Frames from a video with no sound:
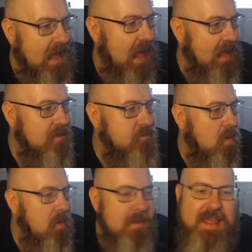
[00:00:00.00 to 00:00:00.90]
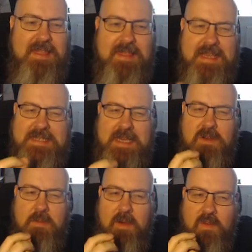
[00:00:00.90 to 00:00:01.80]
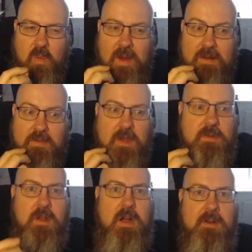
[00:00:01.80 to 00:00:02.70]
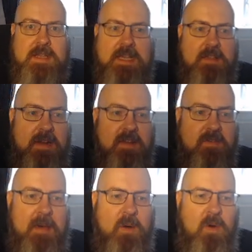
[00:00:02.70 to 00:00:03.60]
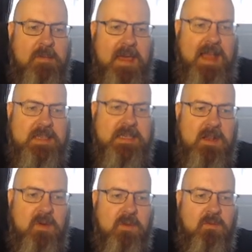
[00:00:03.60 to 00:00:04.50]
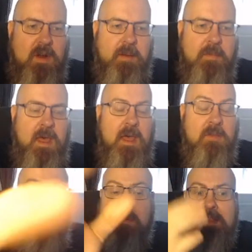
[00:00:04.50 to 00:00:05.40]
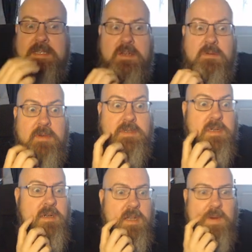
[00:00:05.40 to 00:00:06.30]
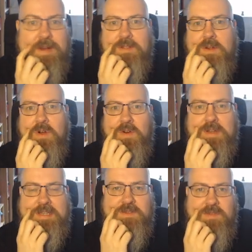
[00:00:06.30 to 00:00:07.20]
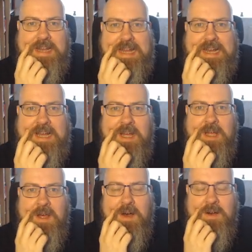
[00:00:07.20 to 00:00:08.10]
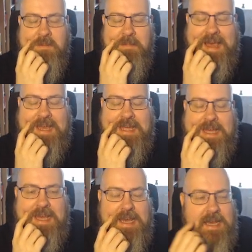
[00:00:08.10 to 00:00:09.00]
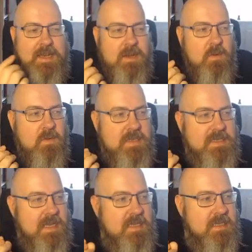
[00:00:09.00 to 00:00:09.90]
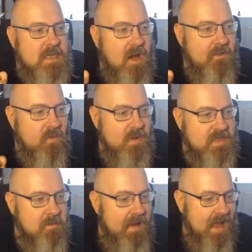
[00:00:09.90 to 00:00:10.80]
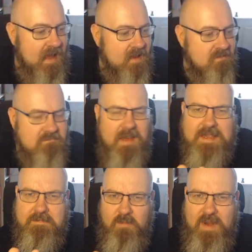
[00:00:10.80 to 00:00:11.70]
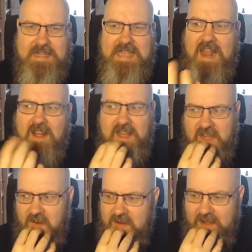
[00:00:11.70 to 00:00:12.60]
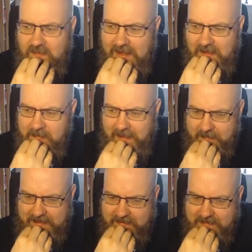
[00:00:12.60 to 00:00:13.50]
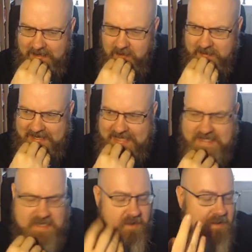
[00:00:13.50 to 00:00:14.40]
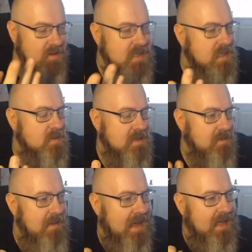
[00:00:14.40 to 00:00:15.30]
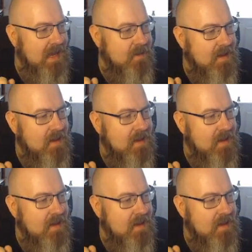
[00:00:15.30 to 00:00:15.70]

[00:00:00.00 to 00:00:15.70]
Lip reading: It's probably the single most well-known RSS reader for Mac. Why is my head so low in frame? It's probably the single most well-known RSS reader on Mac. And since I've switched to Mac, I want to say like a year ago now, maybe a little bit less, I don't know. Since I switched to Mac anyway,